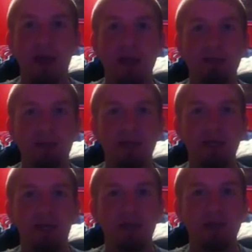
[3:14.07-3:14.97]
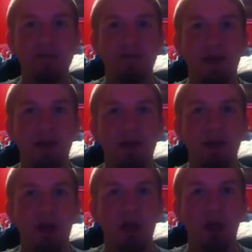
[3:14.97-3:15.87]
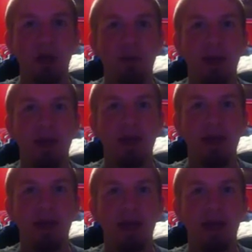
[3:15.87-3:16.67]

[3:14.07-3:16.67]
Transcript: Depending on the severity, you may need